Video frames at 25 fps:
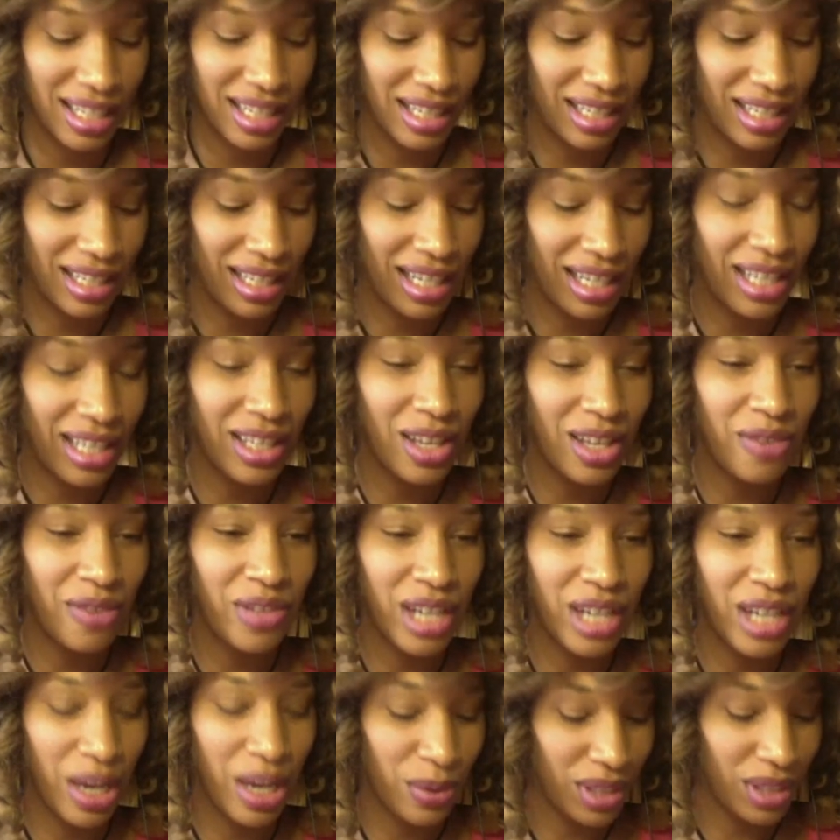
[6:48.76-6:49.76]
I love
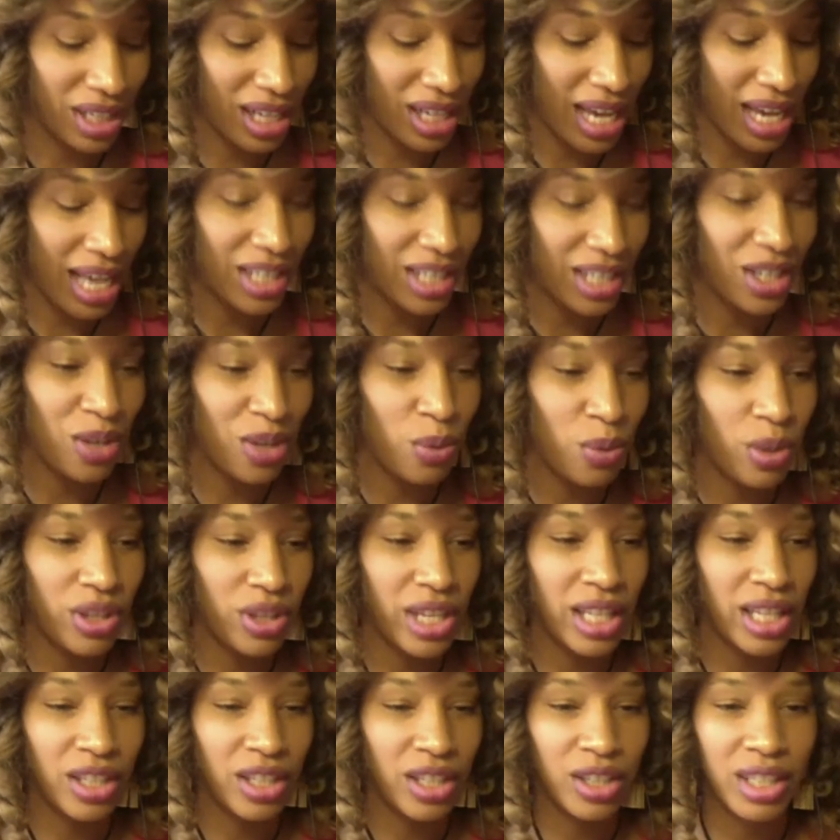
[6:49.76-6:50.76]
it. I was going to ask you
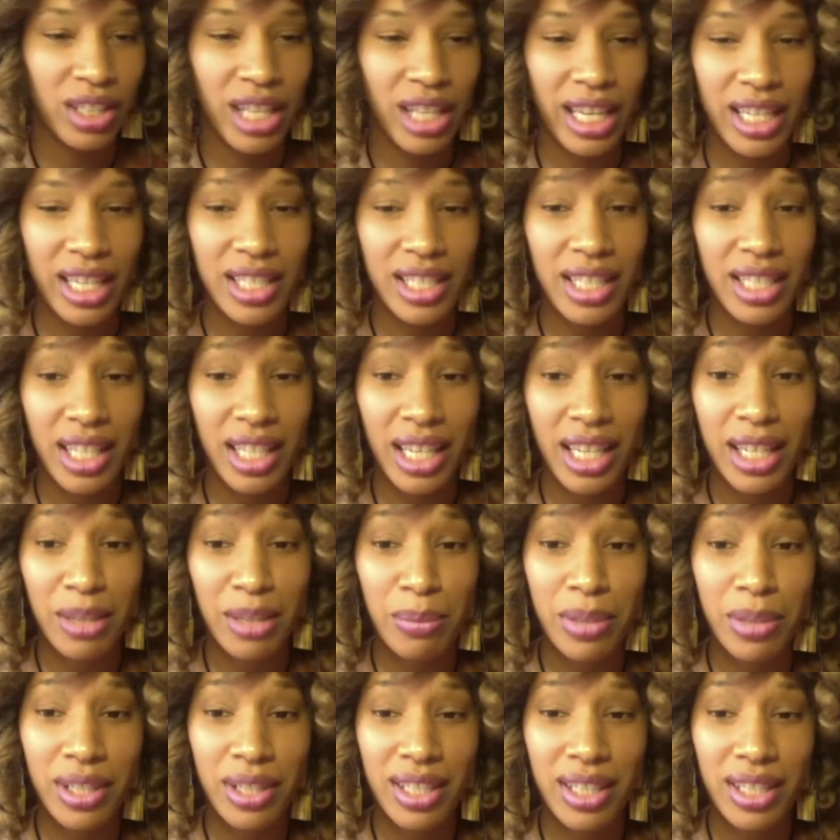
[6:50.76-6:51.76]
what that looked like as a
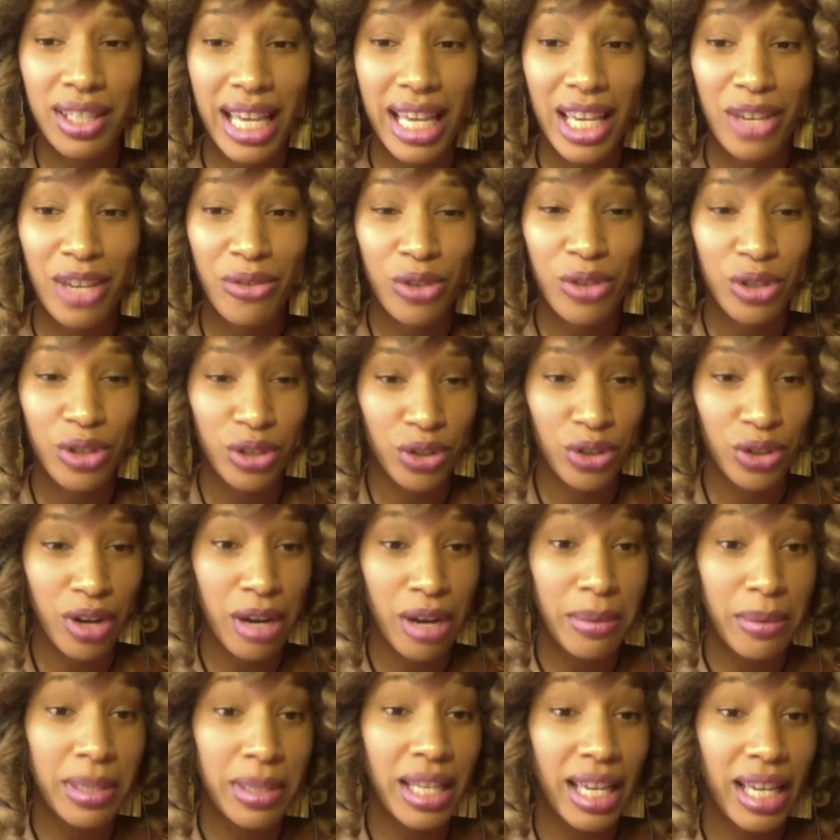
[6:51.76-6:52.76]
kid, but thank you for
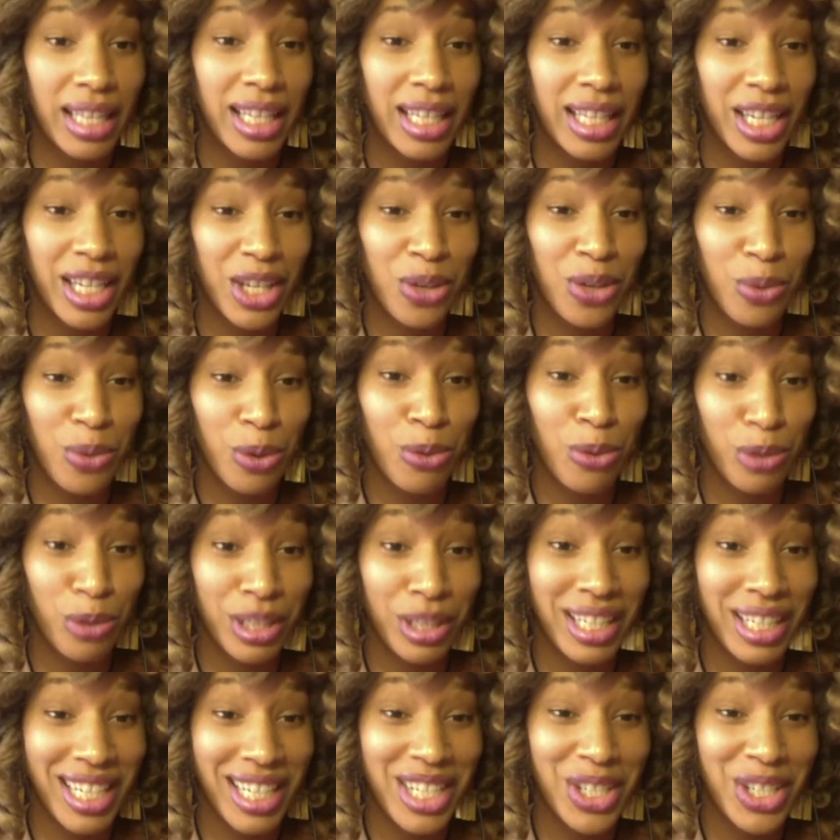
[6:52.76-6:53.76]
describing that. Like you were
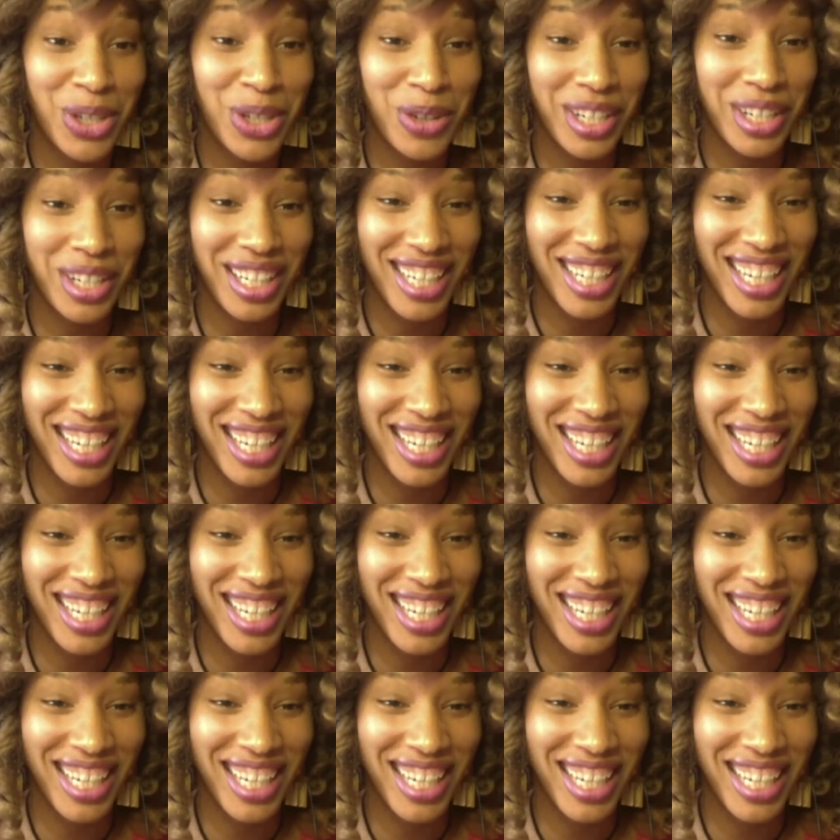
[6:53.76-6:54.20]
really into it.